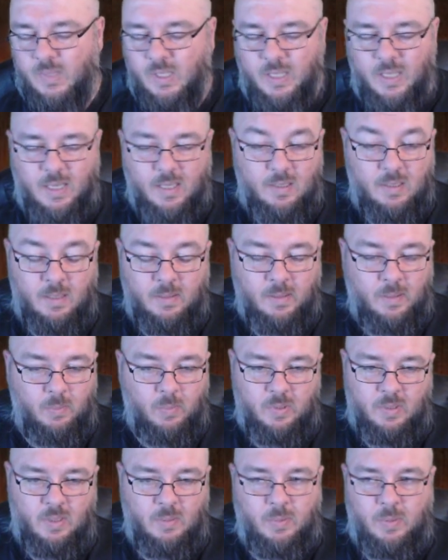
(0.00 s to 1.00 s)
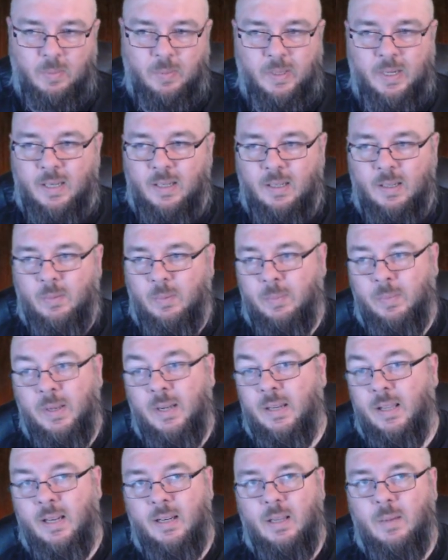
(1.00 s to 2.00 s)
yeah, someone someone would end, it would
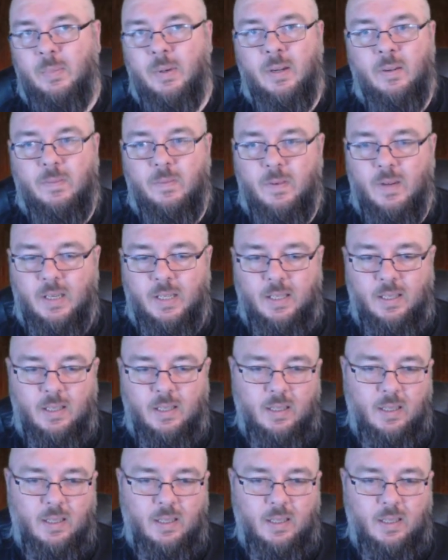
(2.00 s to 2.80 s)
it'd end up in a fight.